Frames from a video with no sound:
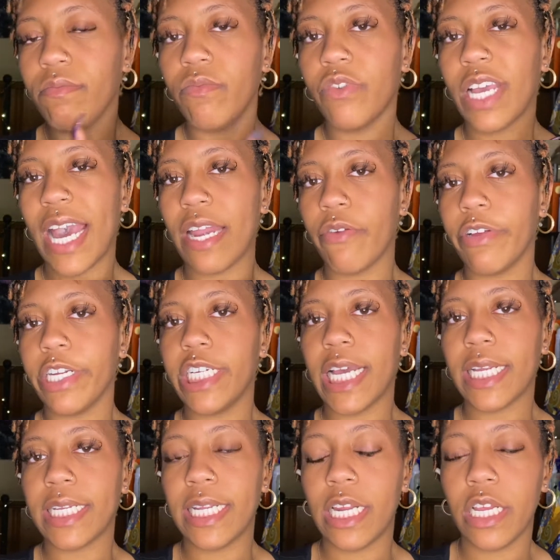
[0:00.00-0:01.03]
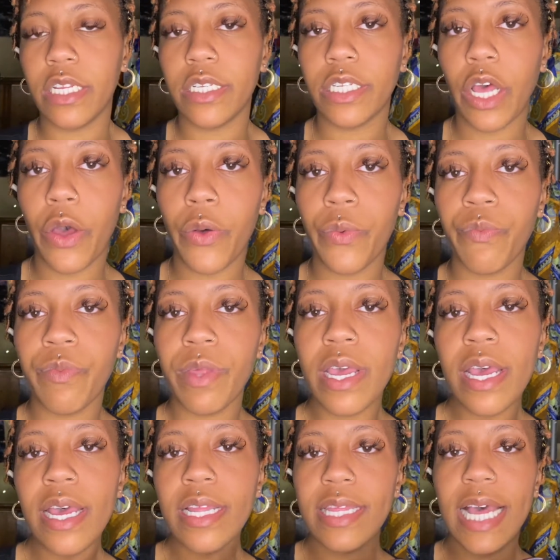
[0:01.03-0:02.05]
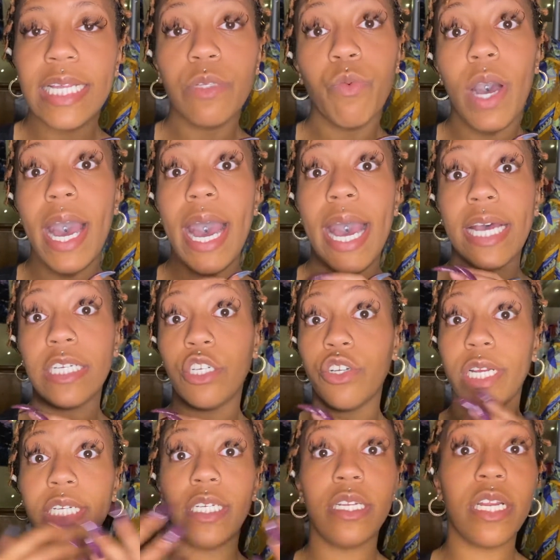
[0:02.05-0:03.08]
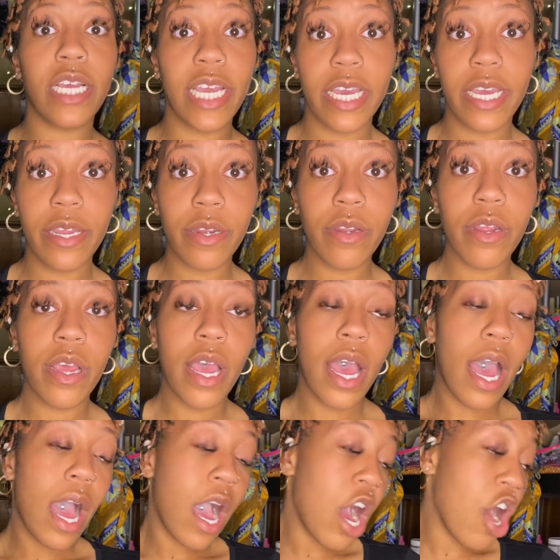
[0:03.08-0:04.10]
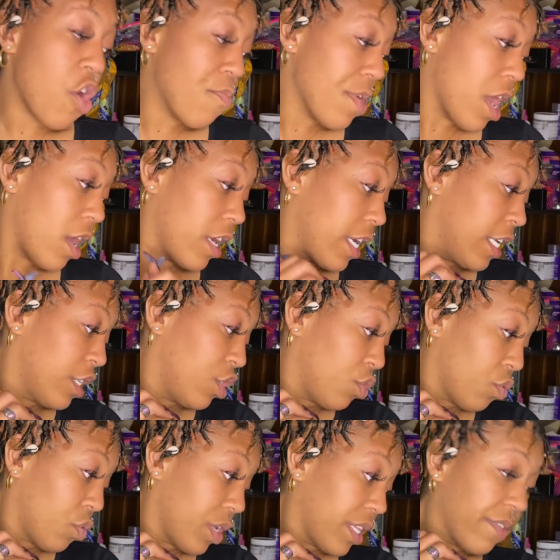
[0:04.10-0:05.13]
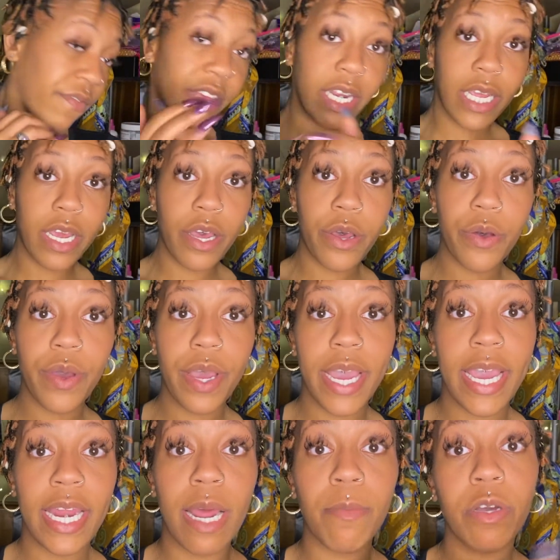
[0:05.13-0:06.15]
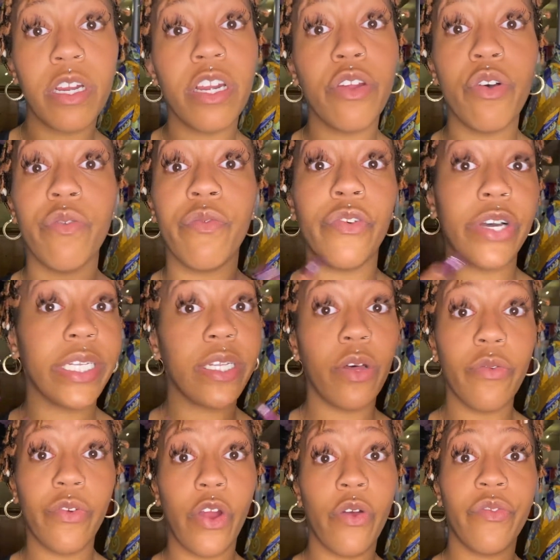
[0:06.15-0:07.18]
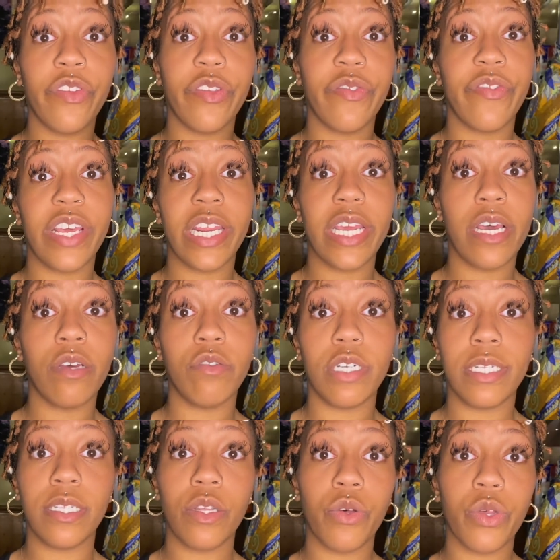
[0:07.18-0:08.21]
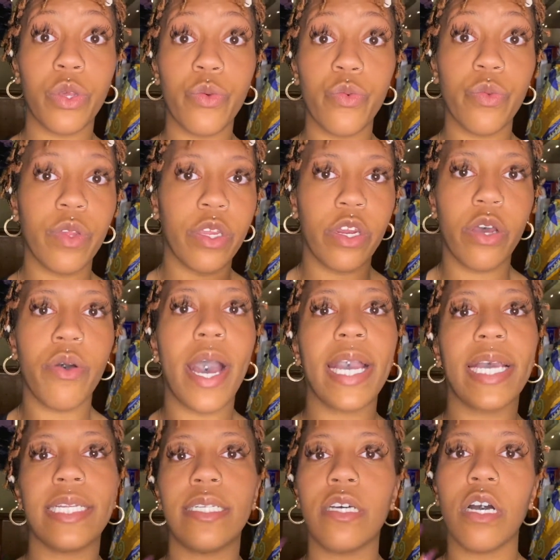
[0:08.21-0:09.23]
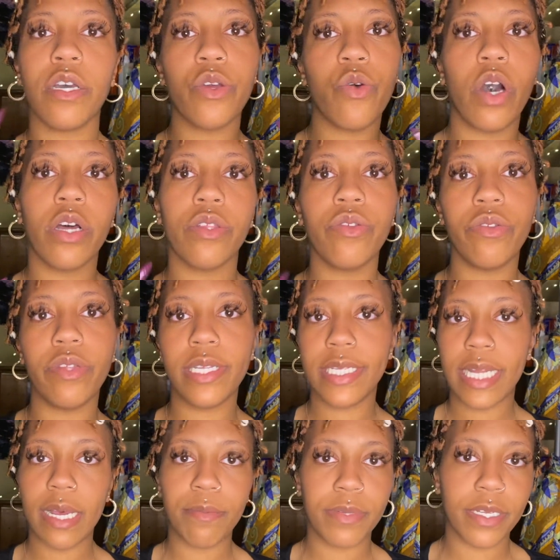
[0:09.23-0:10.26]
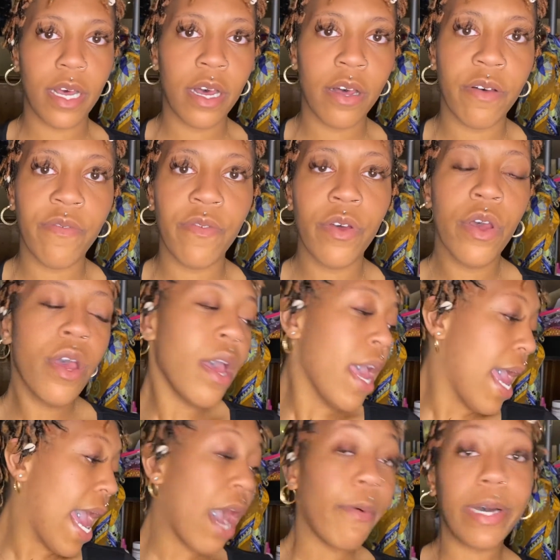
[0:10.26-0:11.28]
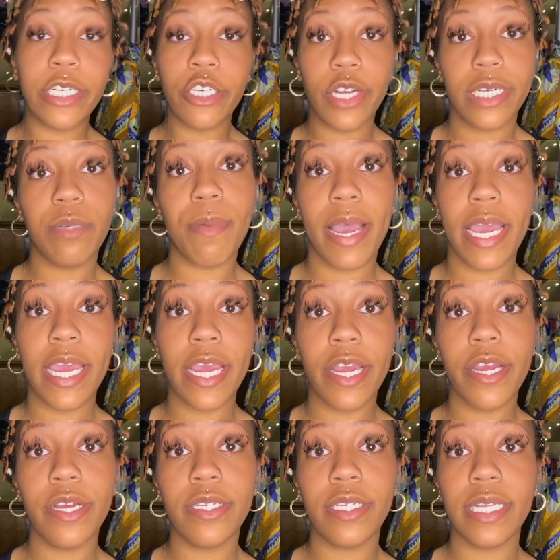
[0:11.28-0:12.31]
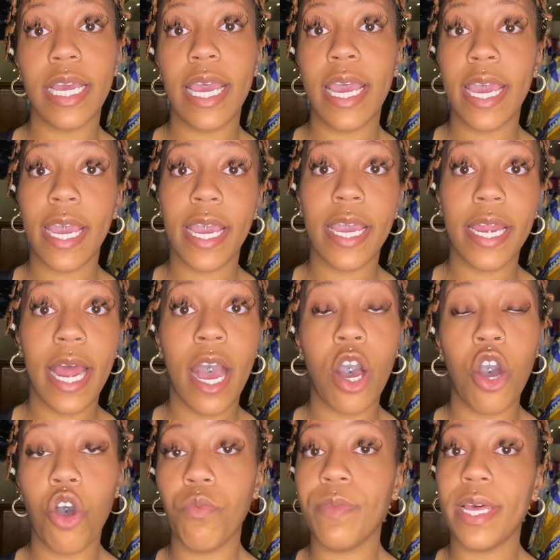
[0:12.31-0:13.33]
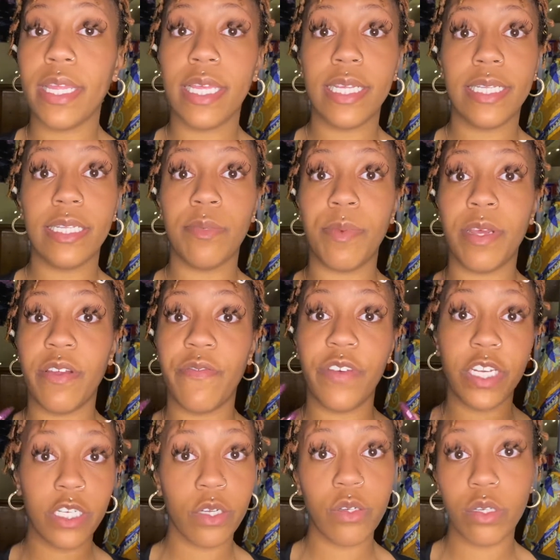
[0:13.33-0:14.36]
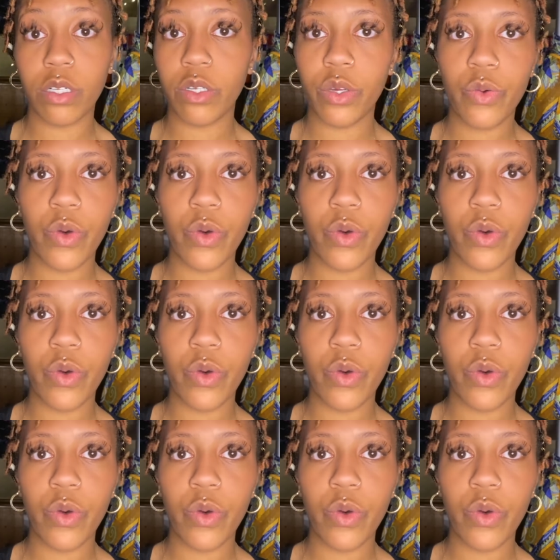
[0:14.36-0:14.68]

kind of rejected it. So that's why I stretched it again. I hope y'all enjoy the video, and I'm going to do a voiceover over the video just so you know, I can talk you all through the steps of how I stretch my ears, and I hope that this is beneficial to you